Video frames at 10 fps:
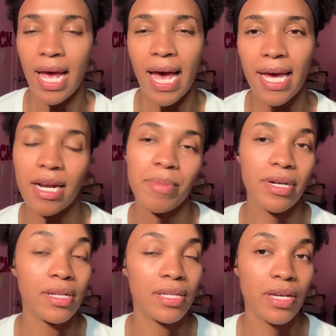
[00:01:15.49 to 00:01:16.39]
and I'm here
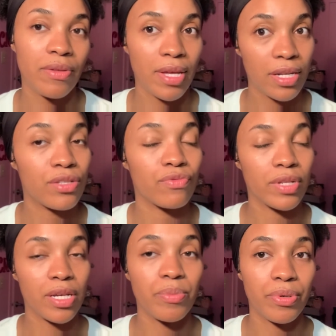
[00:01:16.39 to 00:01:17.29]
to tell you that it's
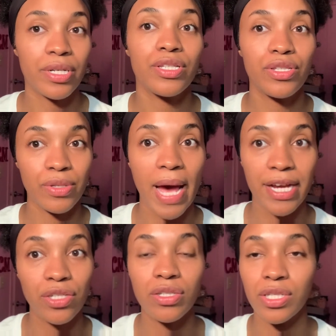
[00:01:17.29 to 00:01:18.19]
really important to
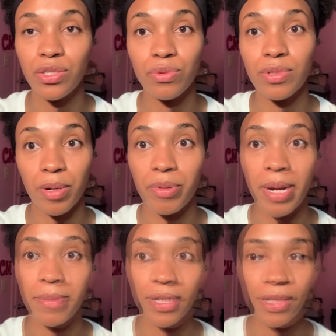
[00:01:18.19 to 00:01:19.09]
actually use a
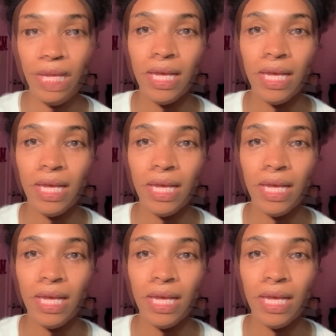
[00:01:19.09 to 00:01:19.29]
primer.